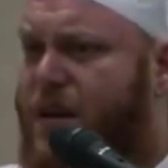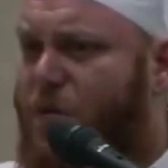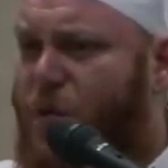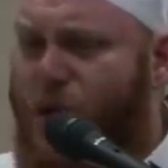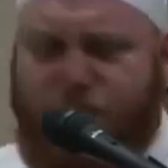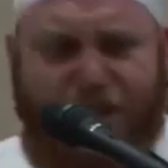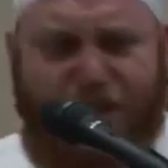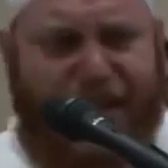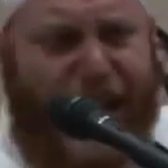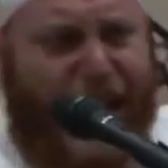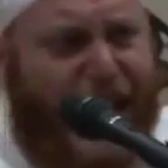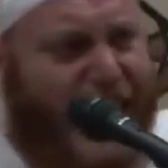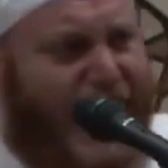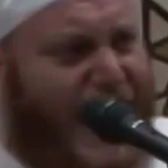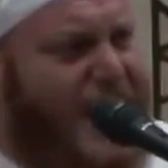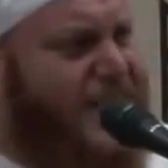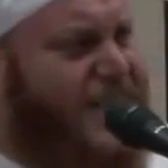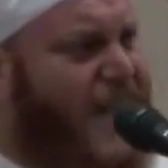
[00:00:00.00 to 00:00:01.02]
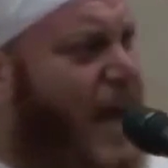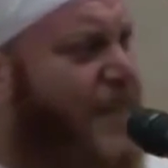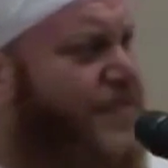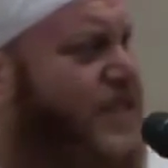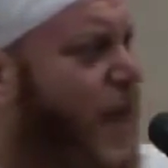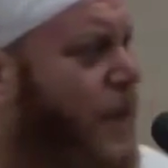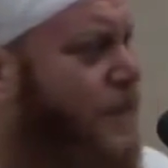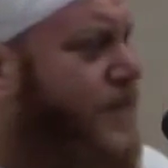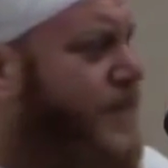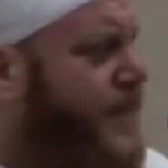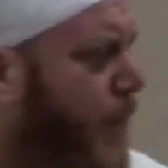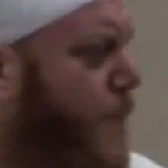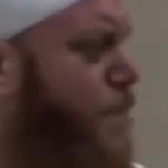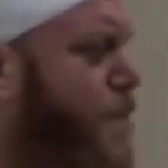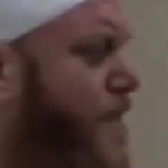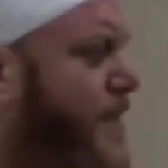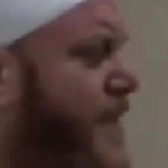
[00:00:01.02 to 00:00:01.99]
We should at least have some
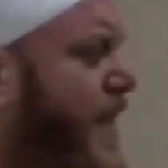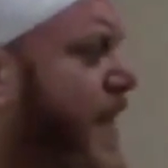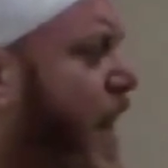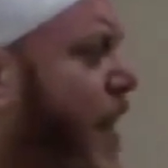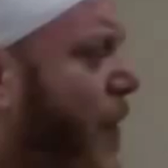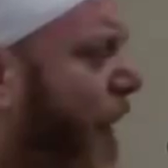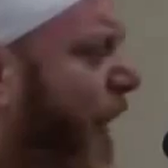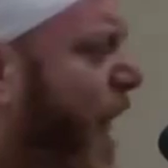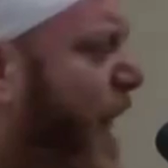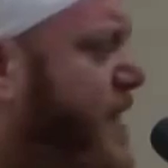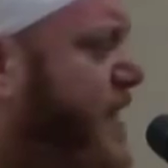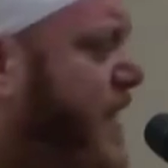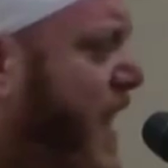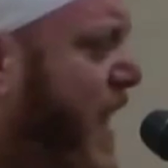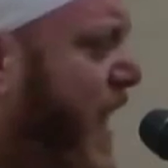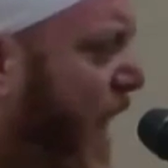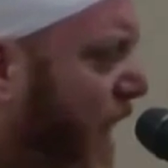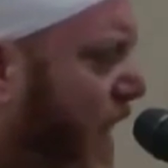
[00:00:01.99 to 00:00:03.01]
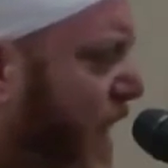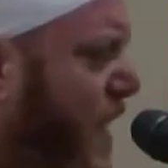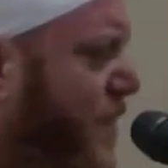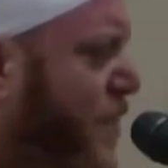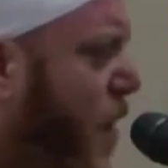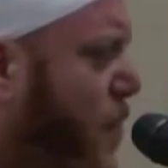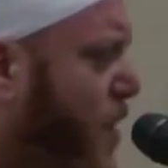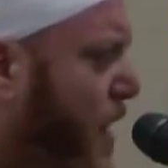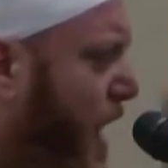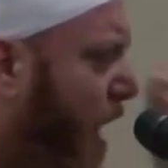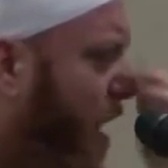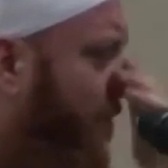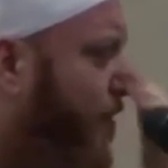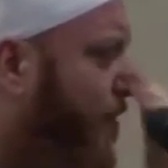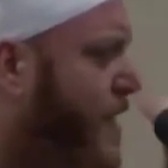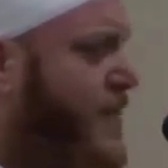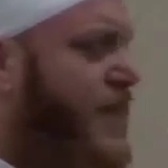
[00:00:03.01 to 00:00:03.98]
sympathy in our hearts and give what we
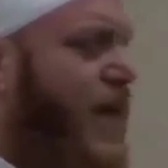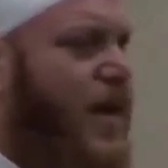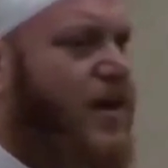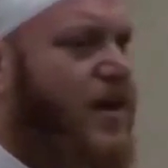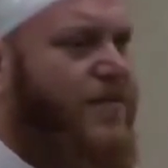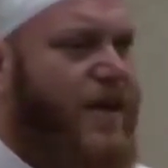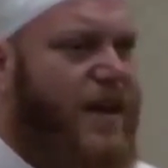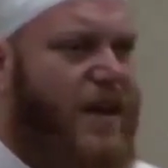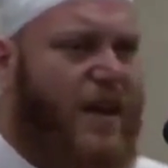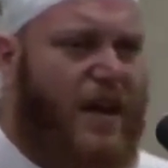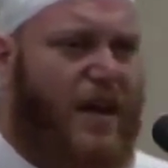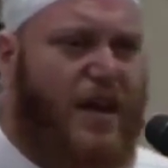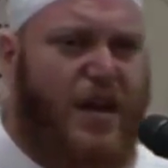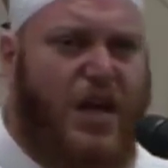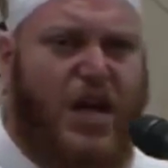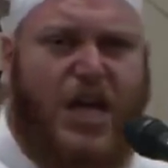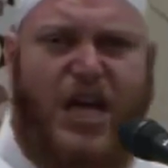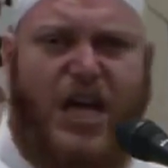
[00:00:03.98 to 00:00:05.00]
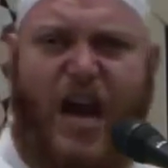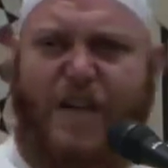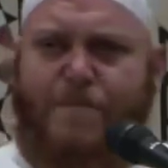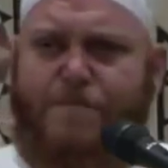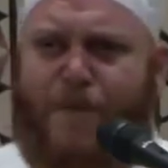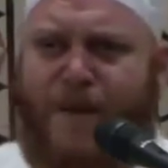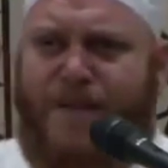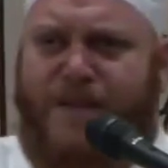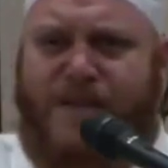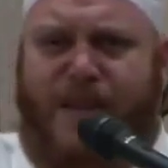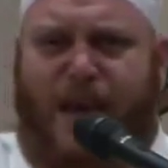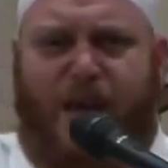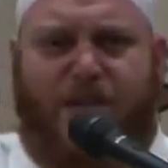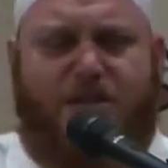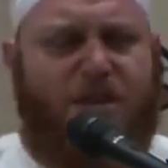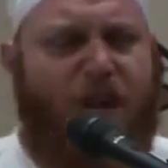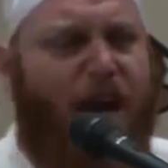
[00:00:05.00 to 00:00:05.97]
can for the sake of Allah. You have brothers
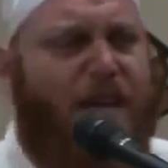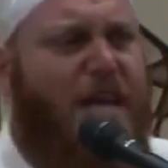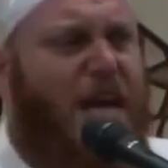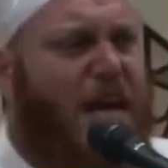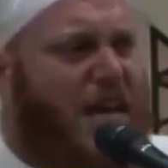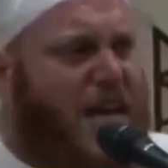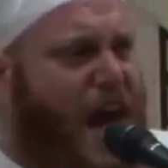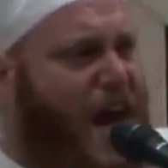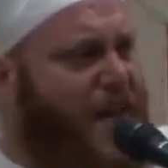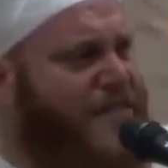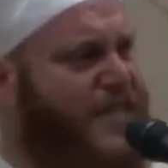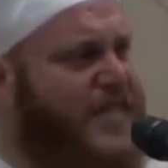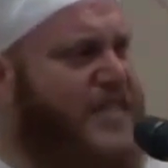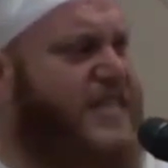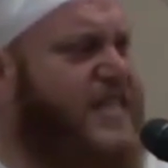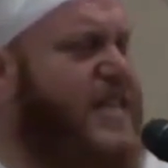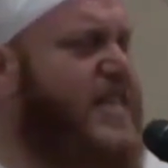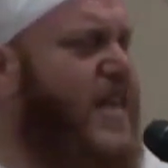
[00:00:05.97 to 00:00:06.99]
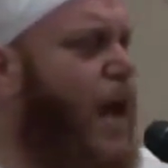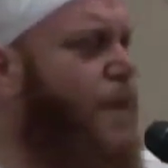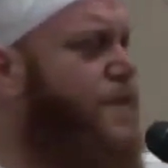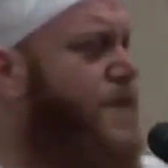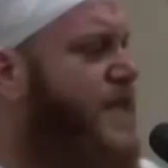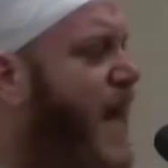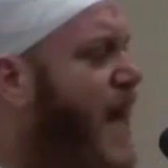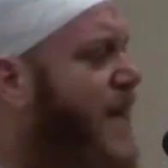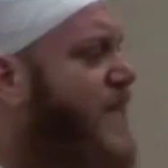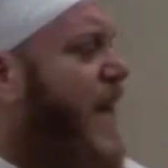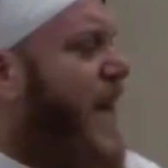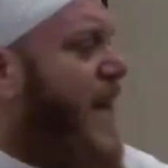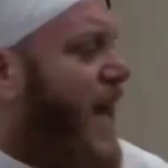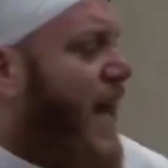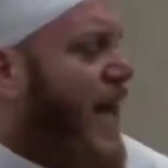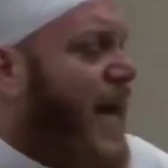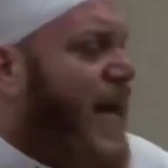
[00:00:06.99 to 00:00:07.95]
outside, you have sisters upstairs
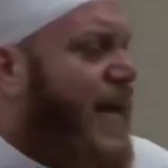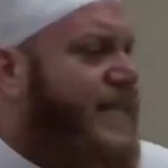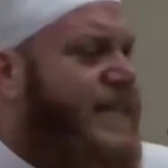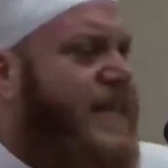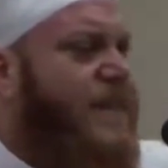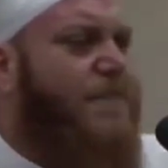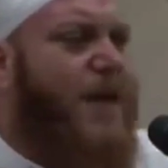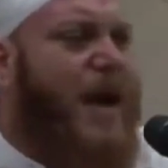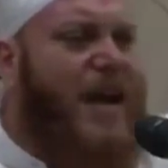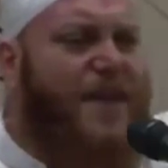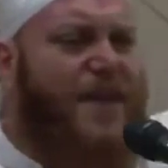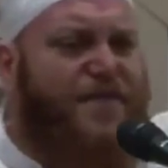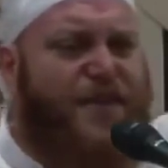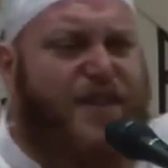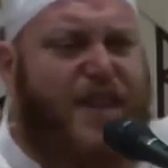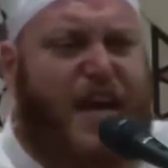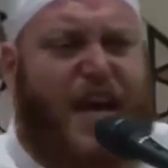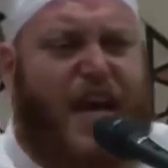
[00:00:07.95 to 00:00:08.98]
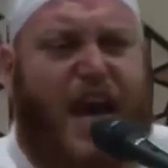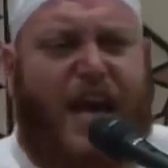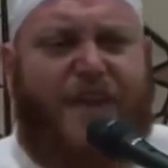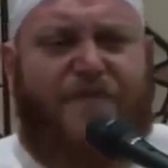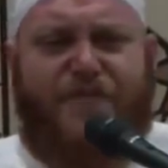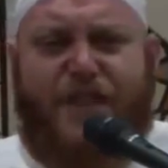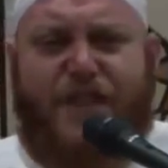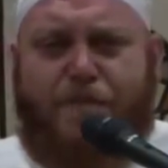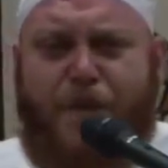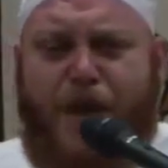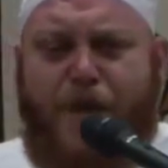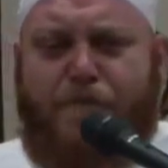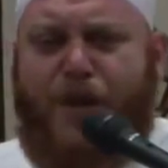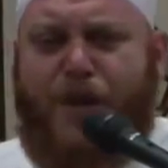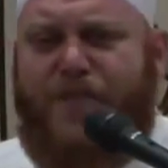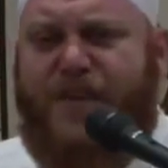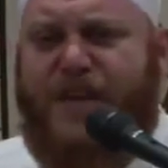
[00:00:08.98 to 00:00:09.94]
collecting money for the
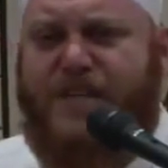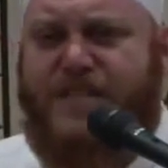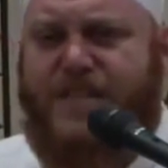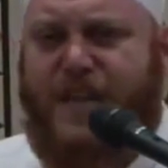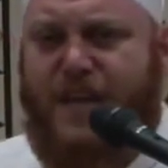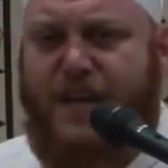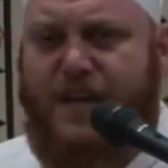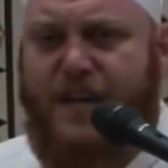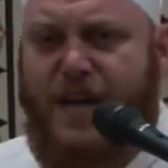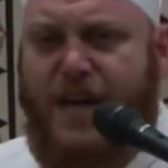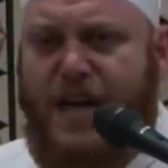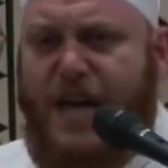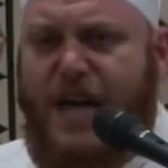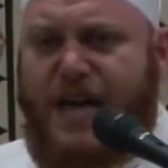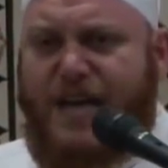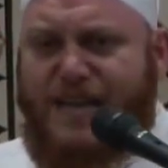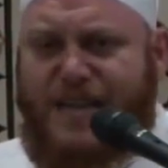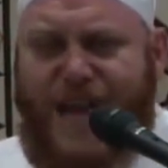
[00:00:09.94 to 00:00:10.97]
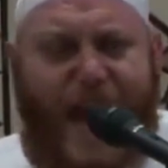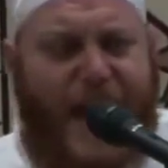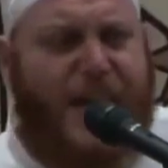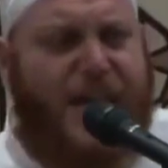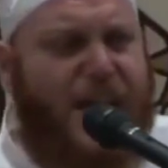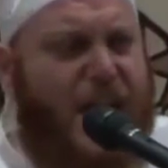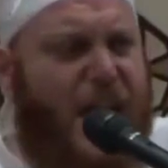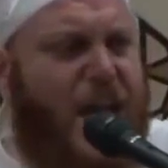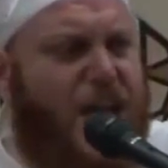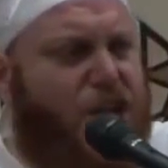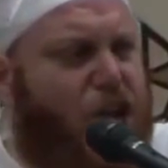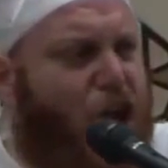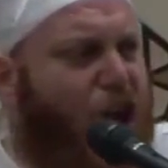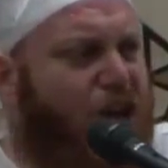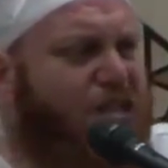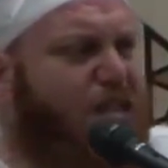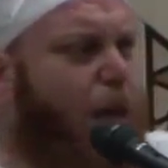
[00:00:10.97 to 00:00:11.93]
people of Gaza. They need
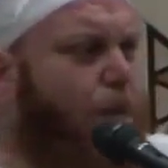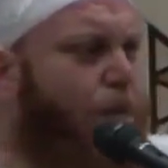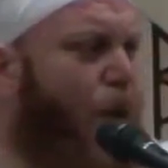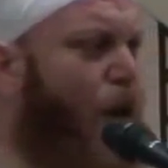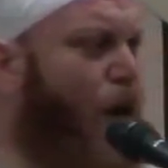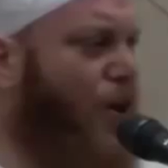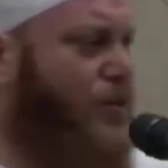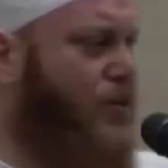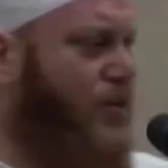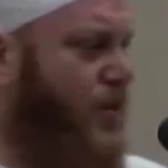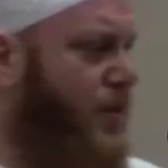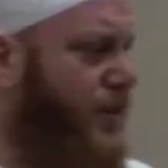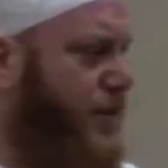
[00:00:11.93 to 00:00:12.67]
your support.